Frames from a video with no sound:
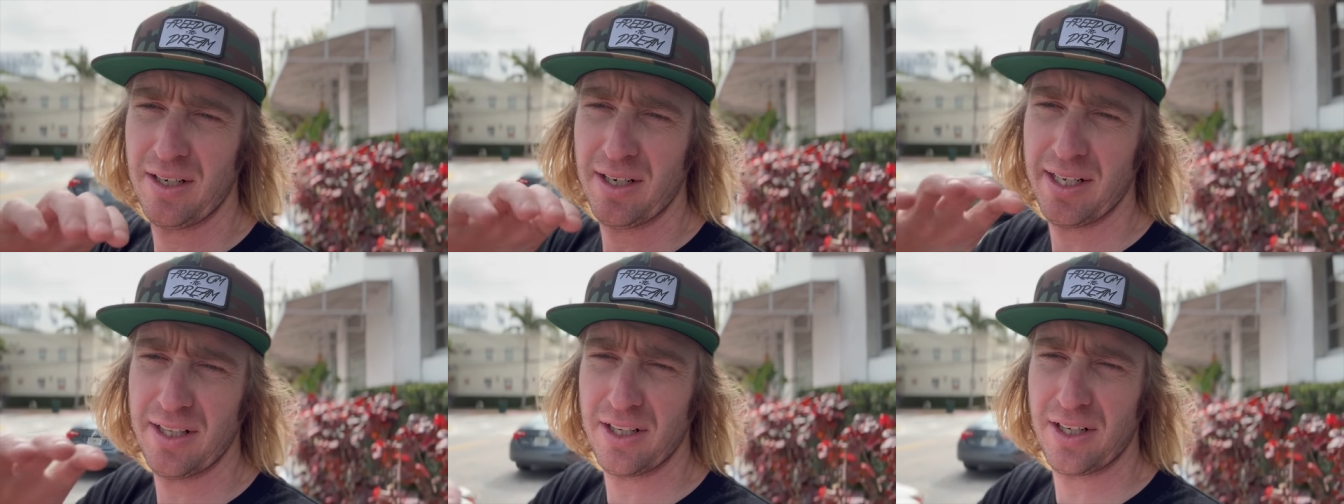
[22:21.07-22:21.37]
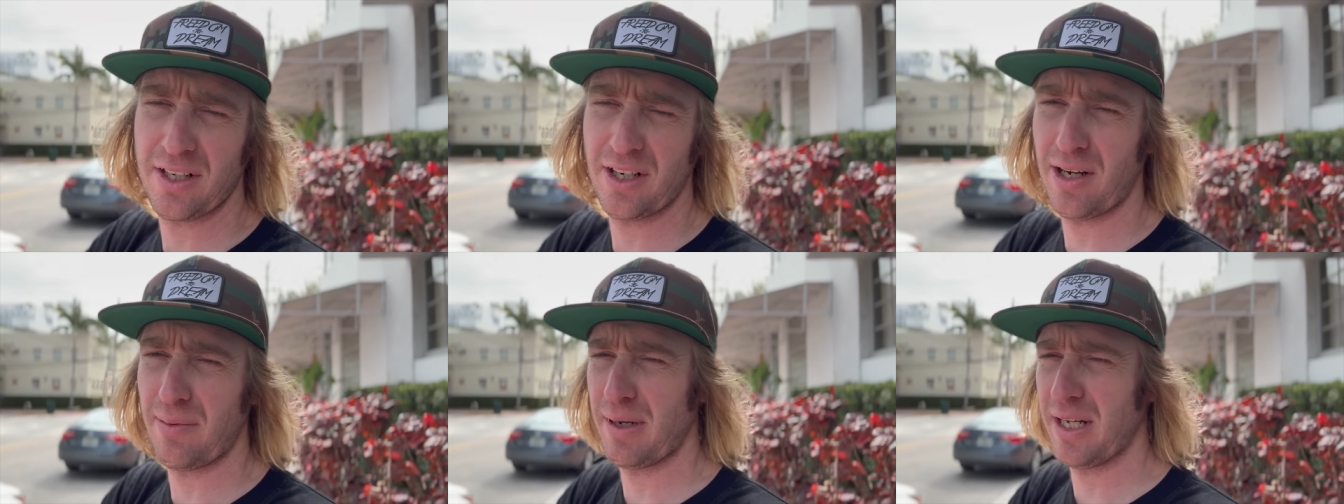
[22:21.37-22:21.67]
in
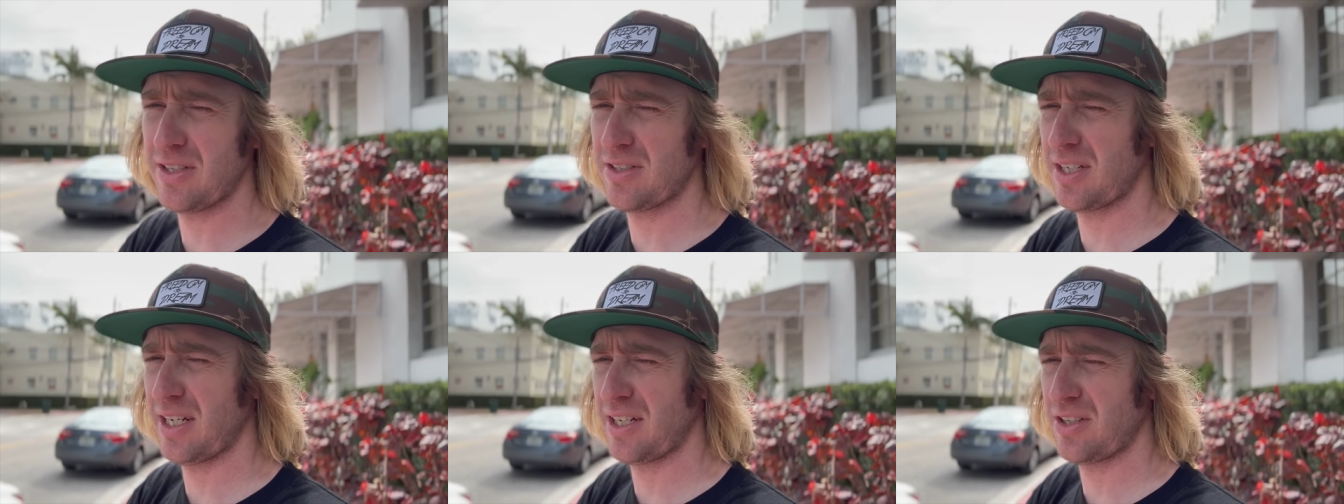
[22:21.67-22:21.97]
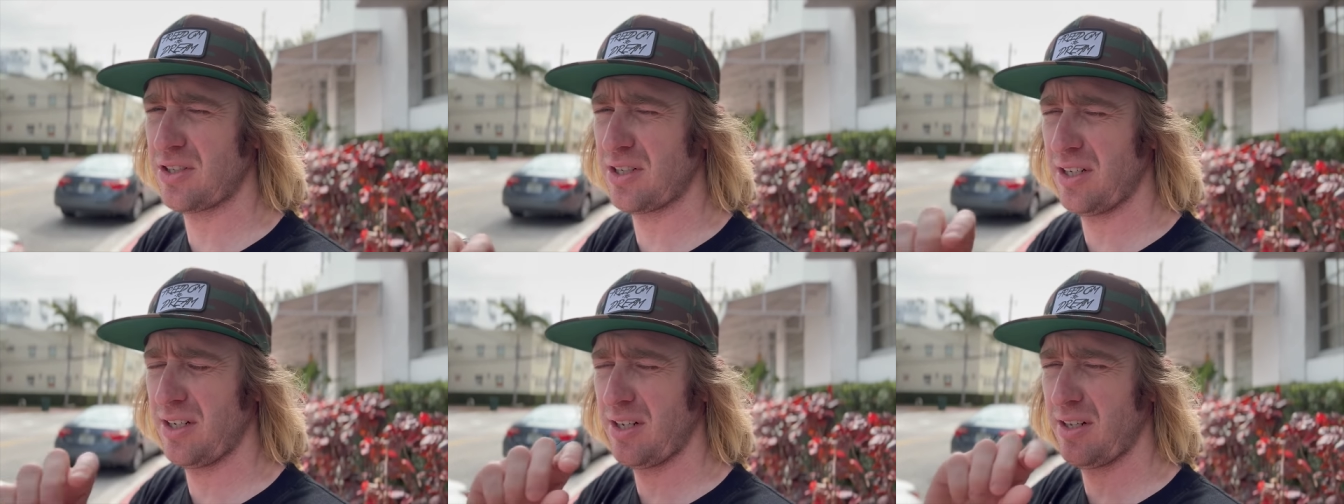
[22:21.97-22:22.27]
the comment
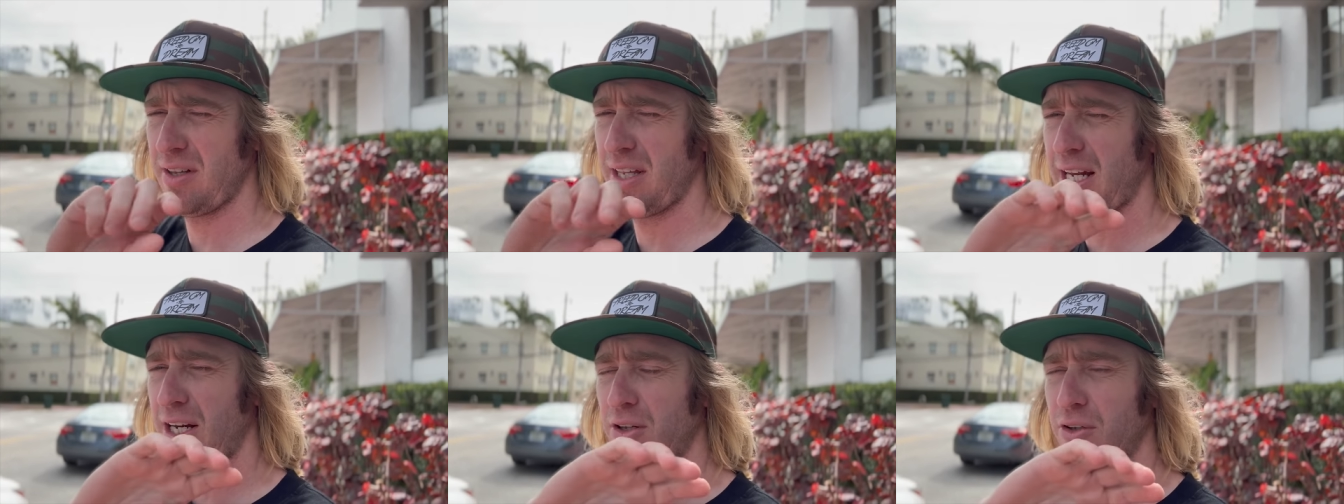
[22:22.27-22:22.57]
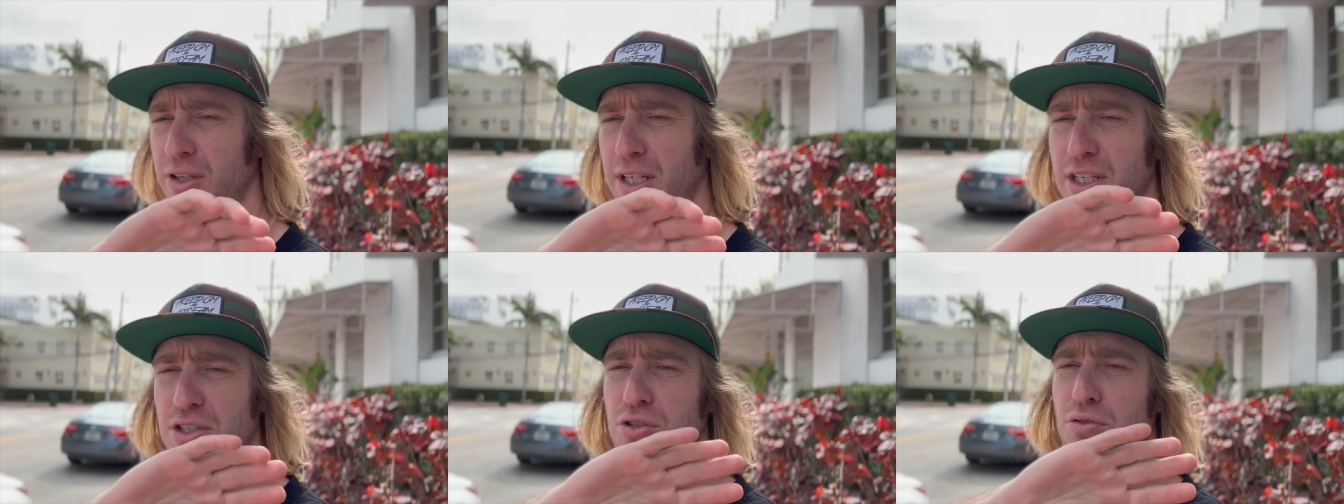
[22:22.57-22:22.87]
section
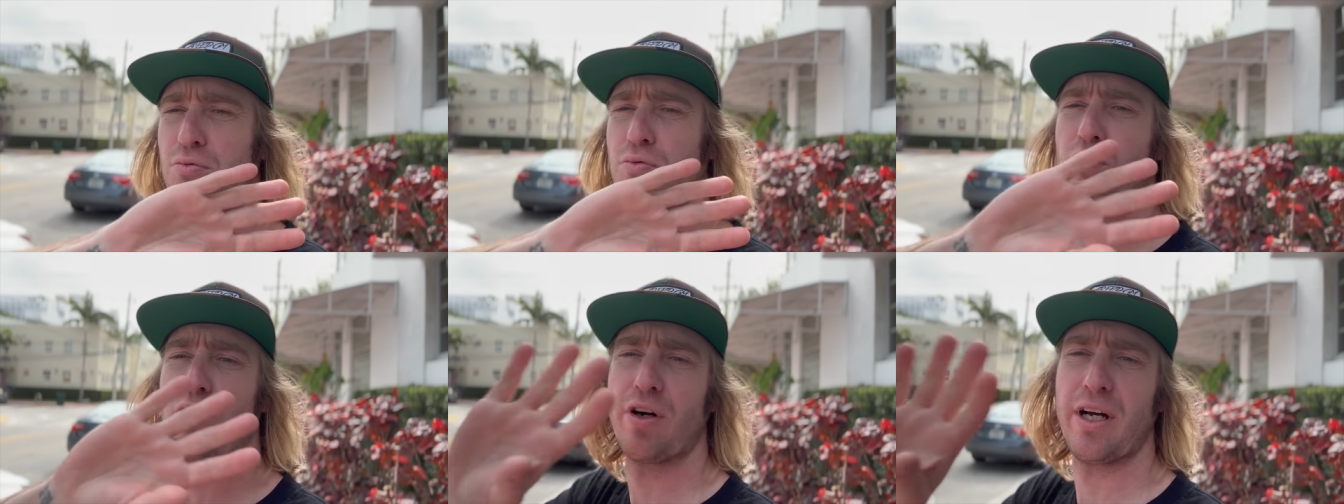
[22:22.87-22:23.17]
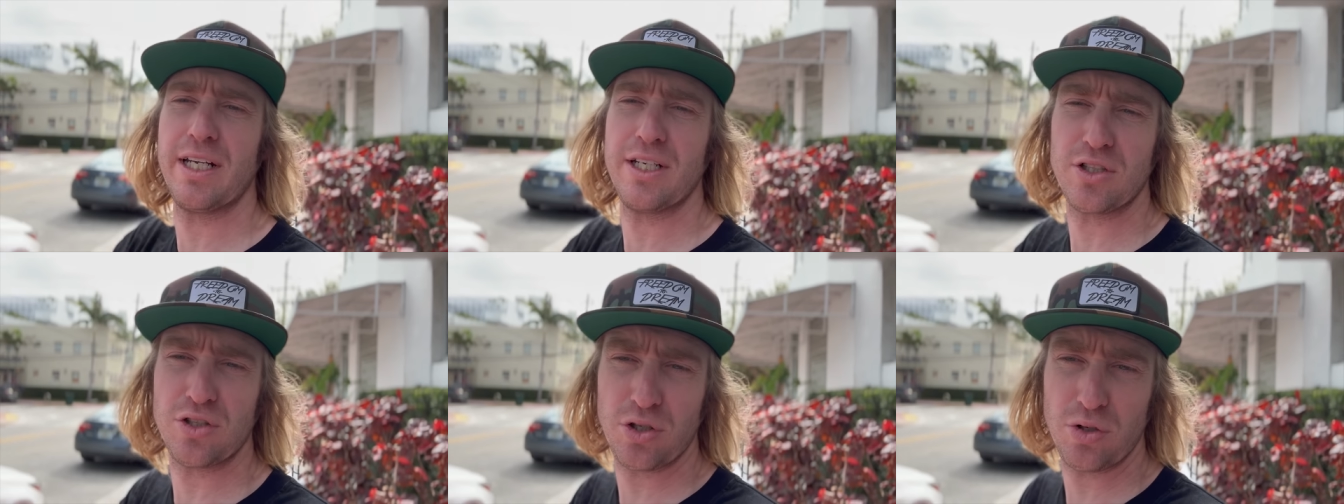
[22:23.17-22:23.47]
that'll lead you right